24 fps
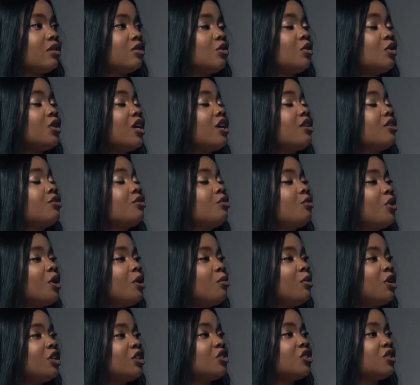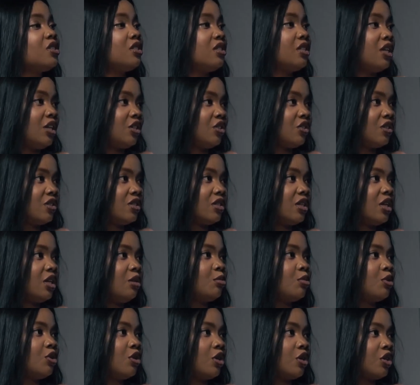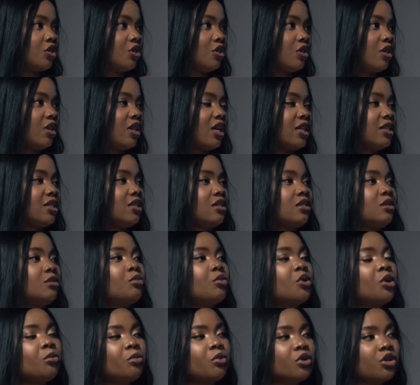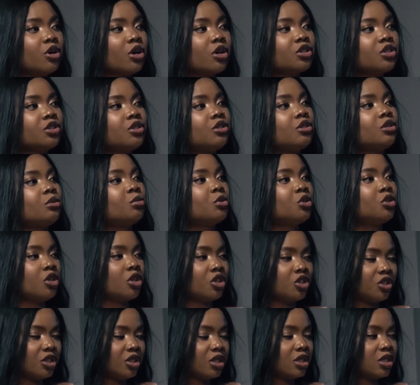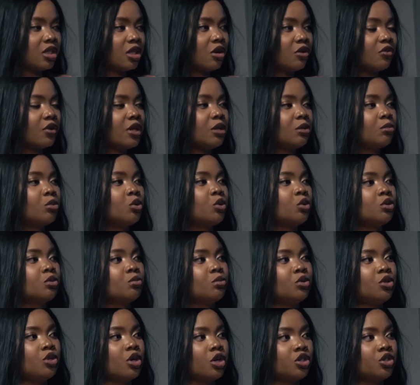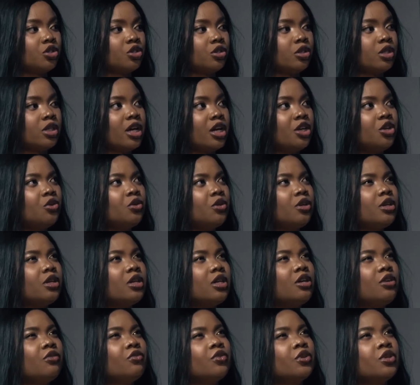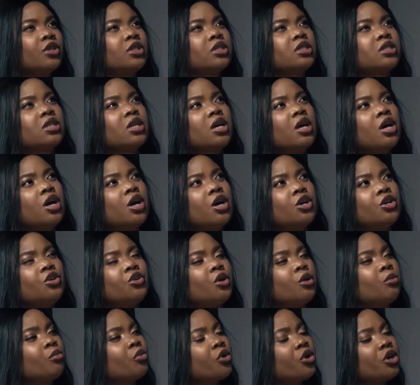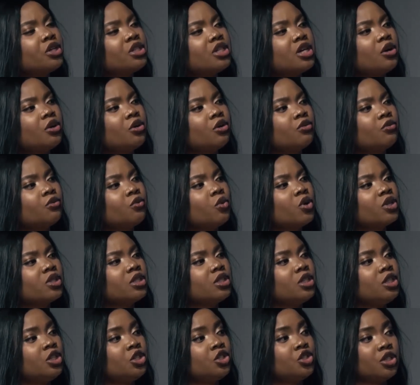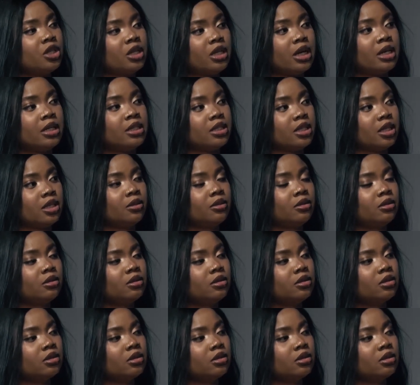So there are three major stages in production. That is the pre-production, the production itself, and the post-production. Can you give us, a breakdown of what each entail?